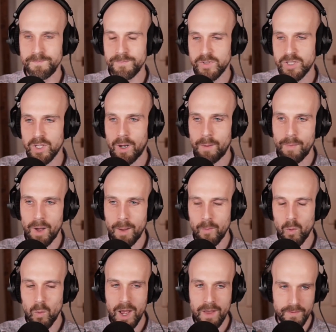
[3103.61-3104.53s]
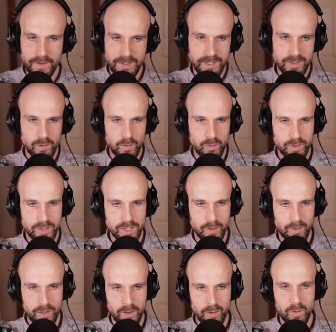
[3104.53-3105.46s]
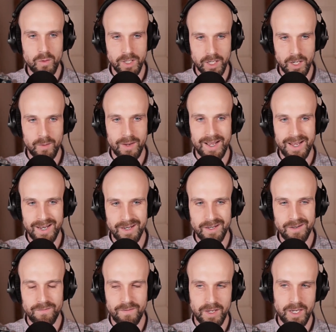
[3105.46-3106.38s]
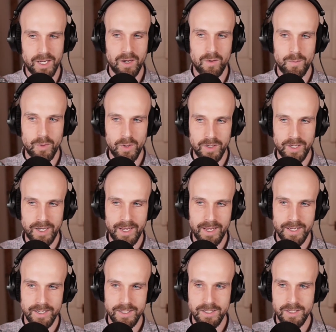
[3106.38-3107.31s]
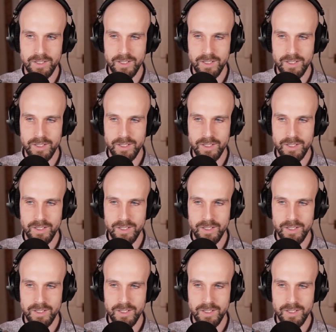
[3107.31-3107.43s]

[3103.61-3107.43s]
So I'm aware that this is also an audio and video podcast.